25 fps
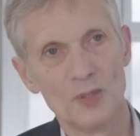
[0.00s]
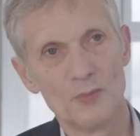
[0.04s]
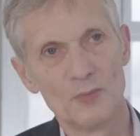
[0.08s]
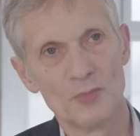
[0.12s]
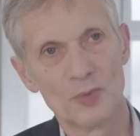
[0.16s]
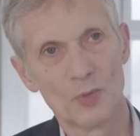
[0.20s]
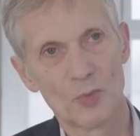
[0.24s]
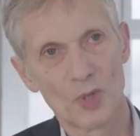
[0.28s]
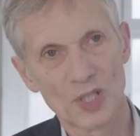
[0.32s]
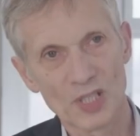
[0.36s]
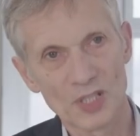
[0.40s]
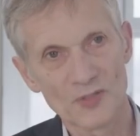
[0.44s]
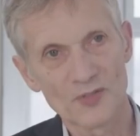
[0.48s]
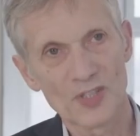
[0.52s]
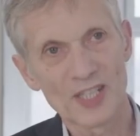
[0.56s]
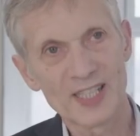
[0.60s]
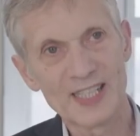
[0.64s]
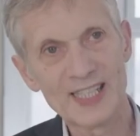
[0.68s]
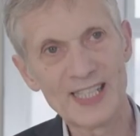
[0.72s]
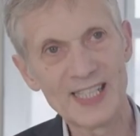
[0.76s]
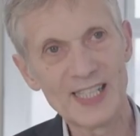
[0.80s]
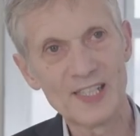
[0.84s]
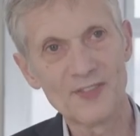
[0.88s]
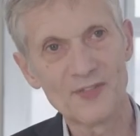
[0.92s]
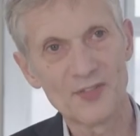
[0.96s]
But one of the
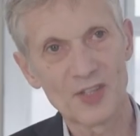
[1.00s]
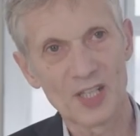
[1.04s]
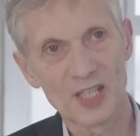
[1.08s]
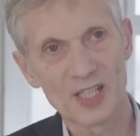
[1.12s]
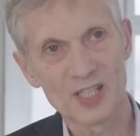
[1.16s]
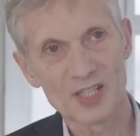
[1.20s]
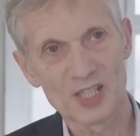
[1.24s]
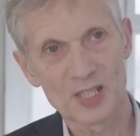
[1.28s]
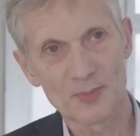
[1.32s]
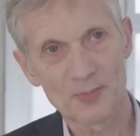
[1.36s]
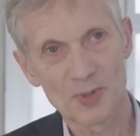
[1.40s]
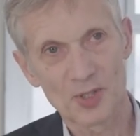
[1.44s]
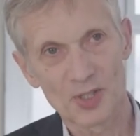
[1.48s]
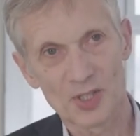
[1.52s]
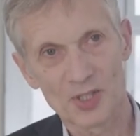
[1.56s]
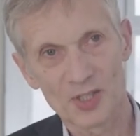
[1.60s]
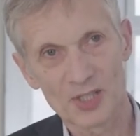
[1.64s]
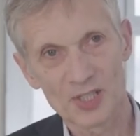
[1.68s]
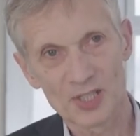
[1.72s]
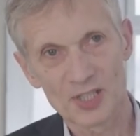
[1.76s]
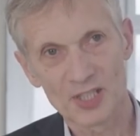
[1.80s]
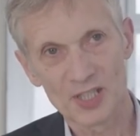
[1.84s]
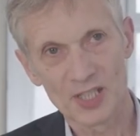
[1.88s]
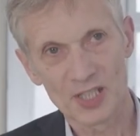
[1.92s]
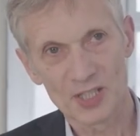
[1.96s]
key things about our
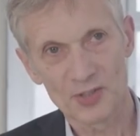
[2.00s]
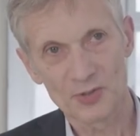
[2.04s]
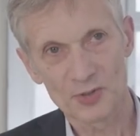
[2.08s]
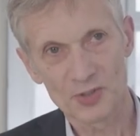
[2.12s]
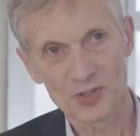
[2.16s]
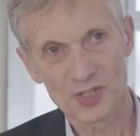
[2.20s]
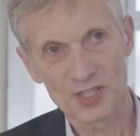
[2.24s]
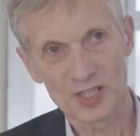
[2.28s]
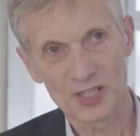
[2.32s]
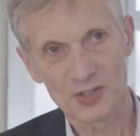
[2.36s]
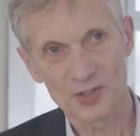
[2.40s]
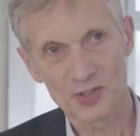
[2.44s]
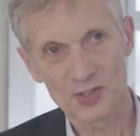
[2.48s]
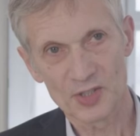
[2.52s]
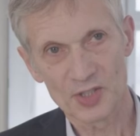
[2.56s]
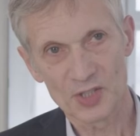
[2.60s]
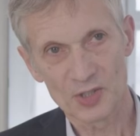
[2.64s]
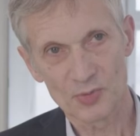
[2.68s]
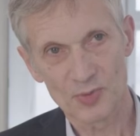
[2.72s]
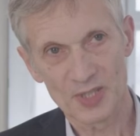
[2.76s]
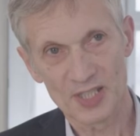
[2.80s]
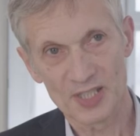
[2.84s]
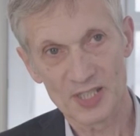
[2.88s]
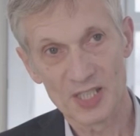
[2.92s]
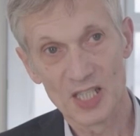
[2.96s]
clinical skills
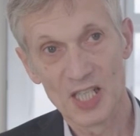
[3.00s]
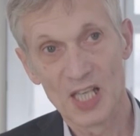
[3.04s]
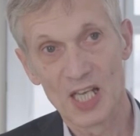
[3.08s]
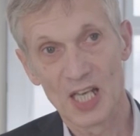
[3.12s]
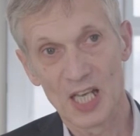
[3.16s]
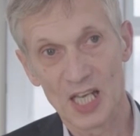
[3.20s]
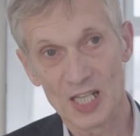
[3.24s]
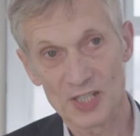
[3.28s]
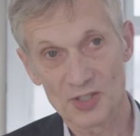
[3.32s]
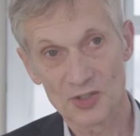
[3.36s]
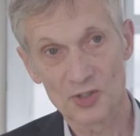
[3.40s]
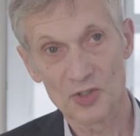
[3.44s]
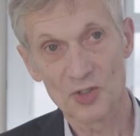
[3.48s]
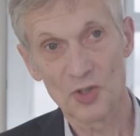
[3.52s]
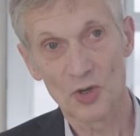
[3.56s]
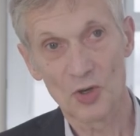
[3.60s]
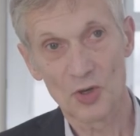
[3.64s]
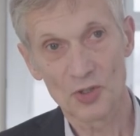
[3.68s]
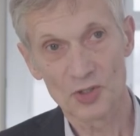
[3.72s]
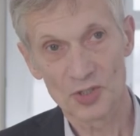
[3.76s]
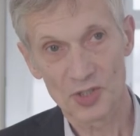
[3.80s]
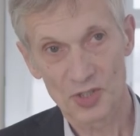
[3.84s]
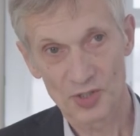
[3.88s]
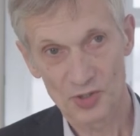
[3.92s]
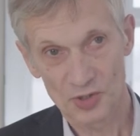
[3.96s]
suite is
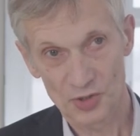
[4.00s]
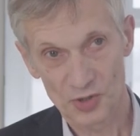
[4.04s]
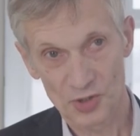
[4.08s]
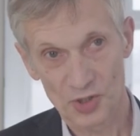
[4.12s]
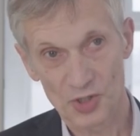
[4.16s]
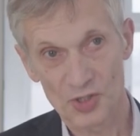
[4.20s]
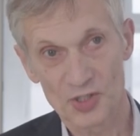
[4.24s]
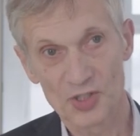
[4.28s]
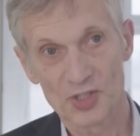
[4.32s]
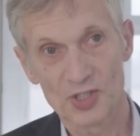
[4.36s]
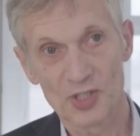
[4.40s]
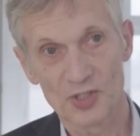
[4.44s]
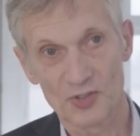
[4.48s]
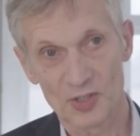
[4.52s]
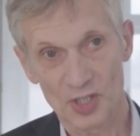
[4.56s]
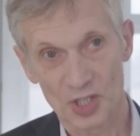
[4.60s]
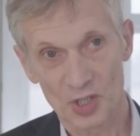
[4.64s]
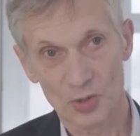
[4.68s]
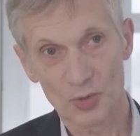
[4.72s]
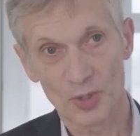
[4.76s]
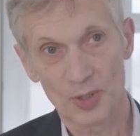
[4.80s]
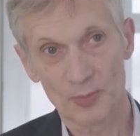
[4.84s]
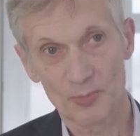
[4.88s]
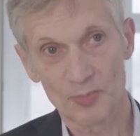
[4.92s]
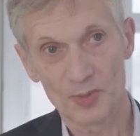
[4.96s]
not just the
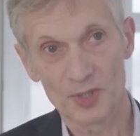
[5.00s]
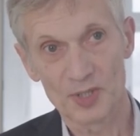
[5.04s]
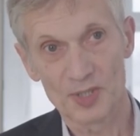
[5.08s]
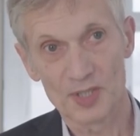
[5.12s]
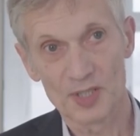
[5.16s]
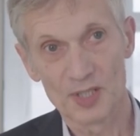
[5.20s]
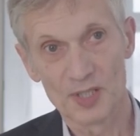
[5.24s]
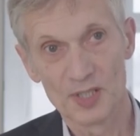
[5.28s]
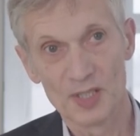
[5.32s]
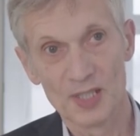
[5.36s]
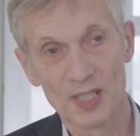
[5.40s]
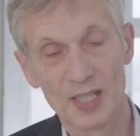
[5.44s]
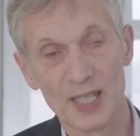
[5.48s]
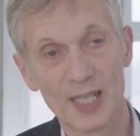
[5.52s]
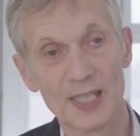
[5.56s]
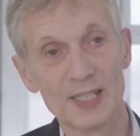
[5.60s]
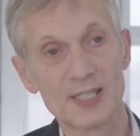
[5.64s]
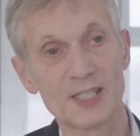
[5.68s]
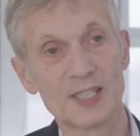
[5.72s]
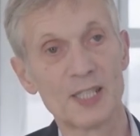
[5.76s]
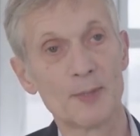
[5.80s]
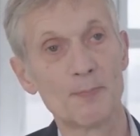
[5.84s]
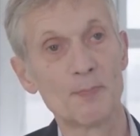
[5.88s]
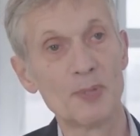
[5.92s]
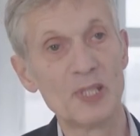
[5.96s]
equipment,
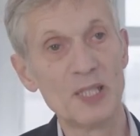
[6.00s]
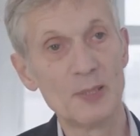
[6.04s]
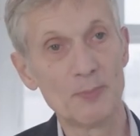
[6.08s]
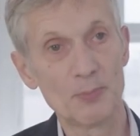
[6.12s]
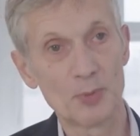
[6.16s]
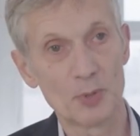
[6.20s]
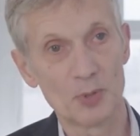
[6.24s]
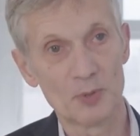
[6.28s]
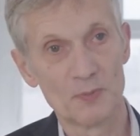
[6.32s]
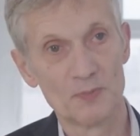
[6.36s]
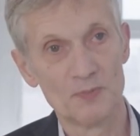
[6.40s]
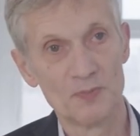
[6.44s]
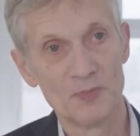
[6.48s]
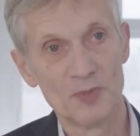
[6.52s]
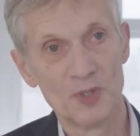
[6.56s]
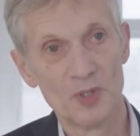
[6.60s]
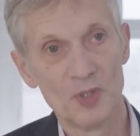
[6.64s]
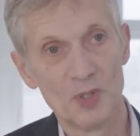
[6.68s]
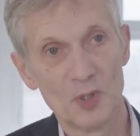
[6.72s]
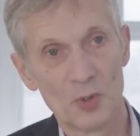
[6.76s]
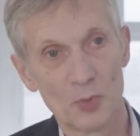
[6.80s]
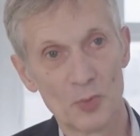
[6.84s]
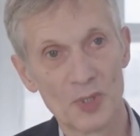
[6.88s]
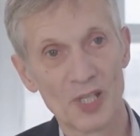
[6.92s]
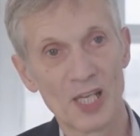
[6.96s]
it's the people.
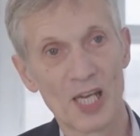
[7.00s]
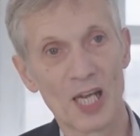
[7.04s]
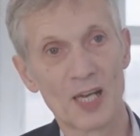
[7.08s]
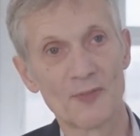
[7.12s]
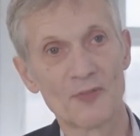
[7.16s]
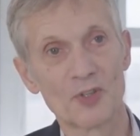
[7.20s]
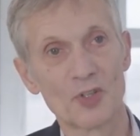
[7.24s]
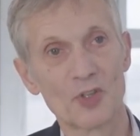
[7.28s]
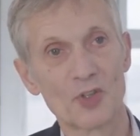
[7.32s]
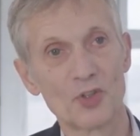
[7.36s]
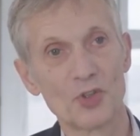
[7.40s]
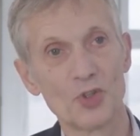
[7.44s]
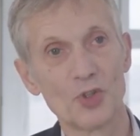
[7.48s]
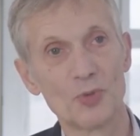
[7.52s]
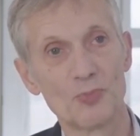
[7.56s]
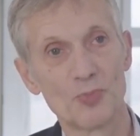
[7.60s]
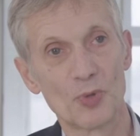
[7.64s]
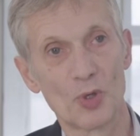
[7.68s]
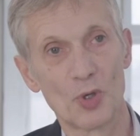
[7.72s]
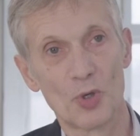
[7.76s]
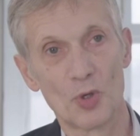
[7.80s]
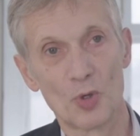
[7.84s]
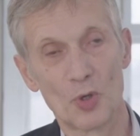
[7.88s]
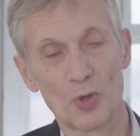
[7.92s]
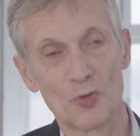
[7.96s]
We have a group
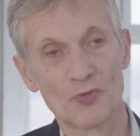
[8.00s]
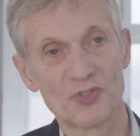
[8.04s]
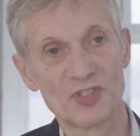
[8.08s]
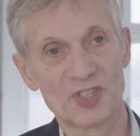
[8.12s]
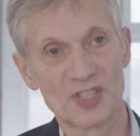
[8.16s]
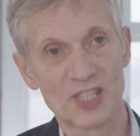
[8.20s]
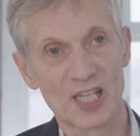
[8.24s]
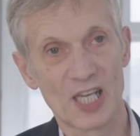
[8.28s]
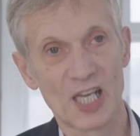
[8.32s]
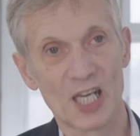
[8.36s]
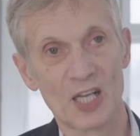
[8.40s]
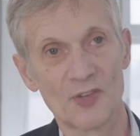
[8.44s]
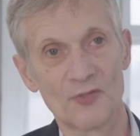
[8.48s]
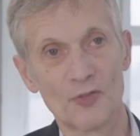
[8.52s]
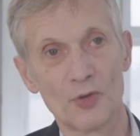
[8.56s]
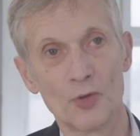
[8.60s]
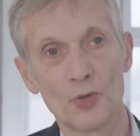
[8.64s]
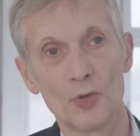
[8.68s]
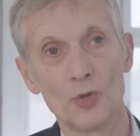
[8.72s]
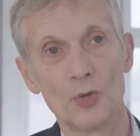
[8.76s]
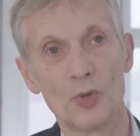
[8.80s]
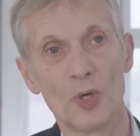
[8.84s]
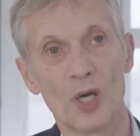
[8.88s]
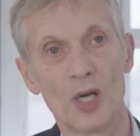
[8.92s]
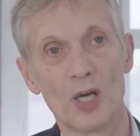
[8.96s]
of staff
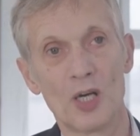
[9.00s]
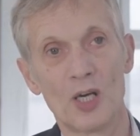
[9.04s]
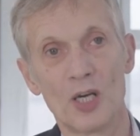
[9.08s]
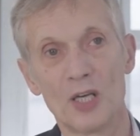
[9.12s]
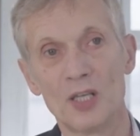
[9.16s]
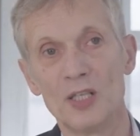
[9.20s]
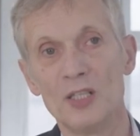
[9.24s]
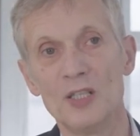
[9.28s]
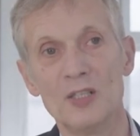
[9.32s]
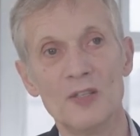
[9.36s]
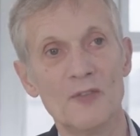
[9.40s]
who are